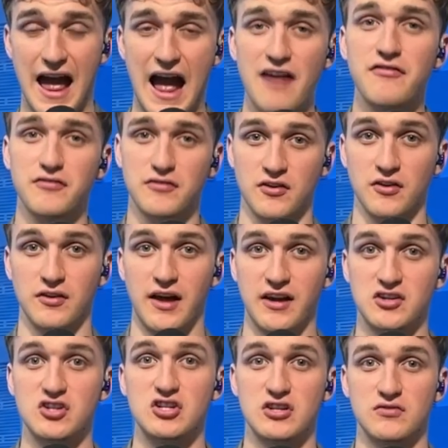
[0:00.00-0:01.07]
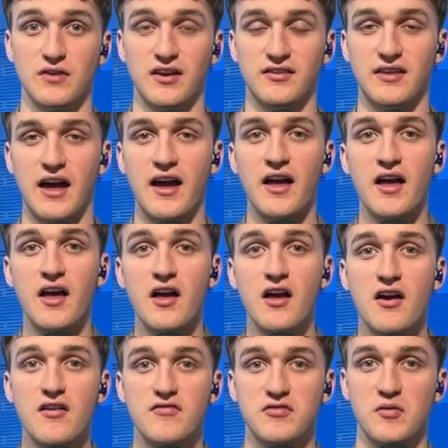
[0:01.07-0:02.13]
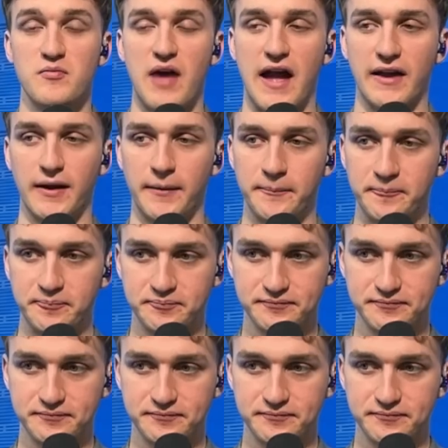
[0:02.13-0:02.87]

after her election, she's raised that from MAGA.